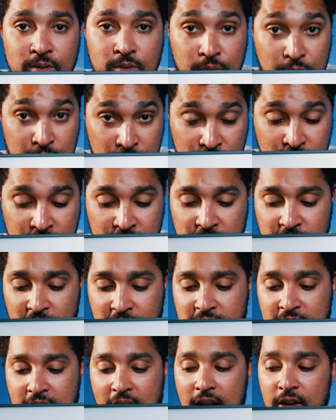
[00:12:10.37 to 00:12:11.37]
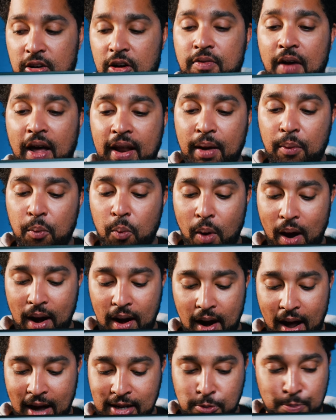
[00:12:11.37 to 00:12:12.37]
which you can adjust the color of, and then one
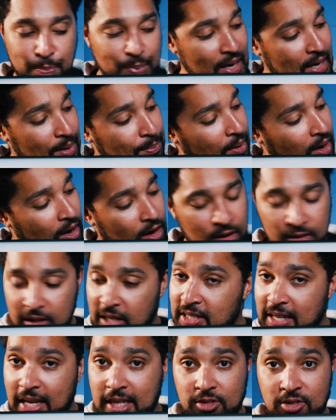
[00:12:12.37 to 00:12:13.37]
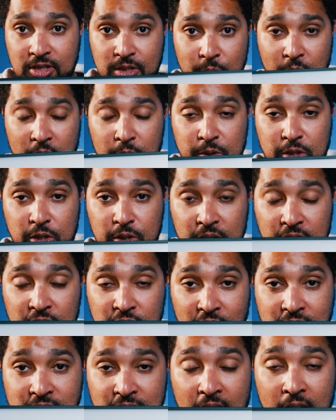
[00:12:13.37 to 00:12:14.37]
nice beam along the center as well, which you can
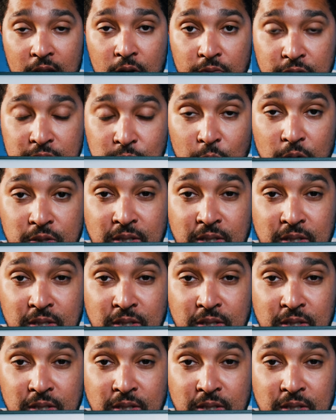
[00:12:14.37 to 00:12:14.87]
adjust the color of as well.